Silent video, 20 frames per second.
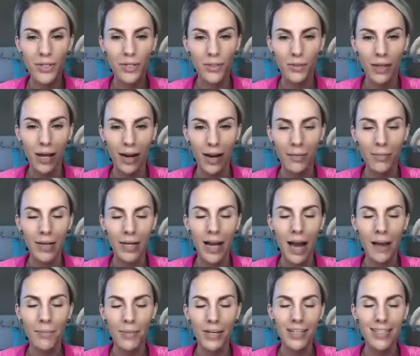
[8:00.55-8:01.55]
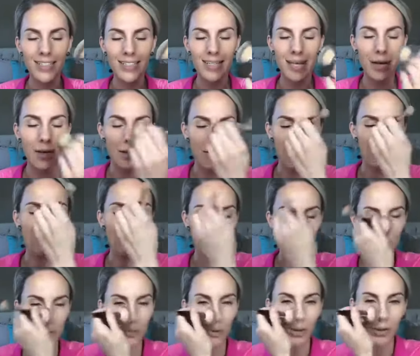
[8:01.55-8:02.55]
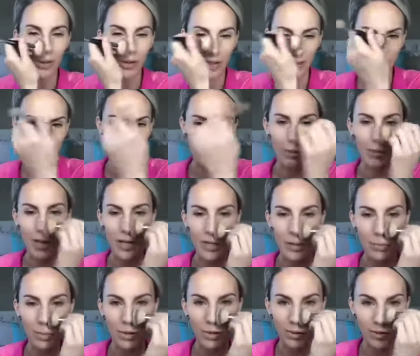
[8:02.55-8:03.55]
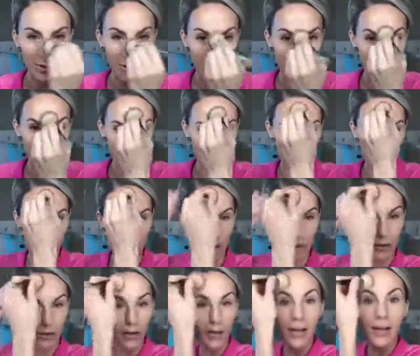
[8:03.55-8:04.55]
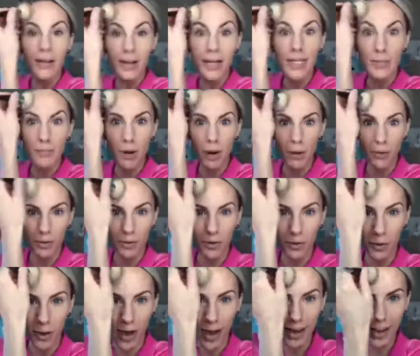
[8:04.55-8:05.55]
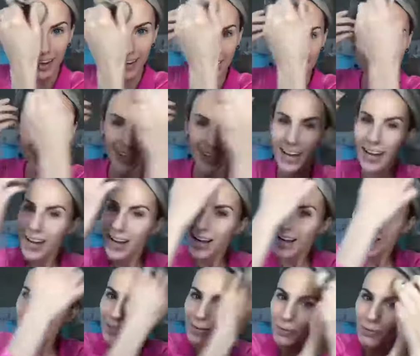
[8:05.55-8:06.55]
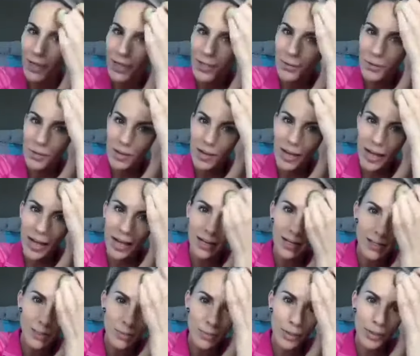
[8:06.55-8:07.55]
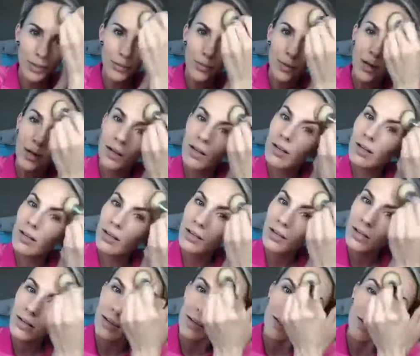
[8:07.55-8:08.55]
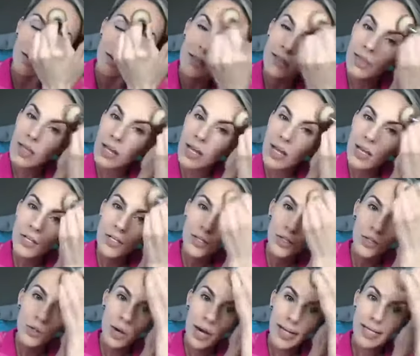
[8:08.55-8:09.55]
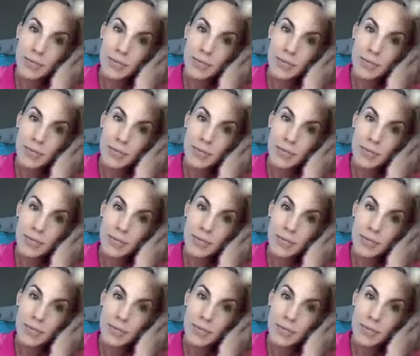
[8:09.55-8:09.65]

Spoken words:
do that. I mean to say it's buildable, and then blendable starts coming out. It's both, okay? It's blendable and it's buildable. So you guys,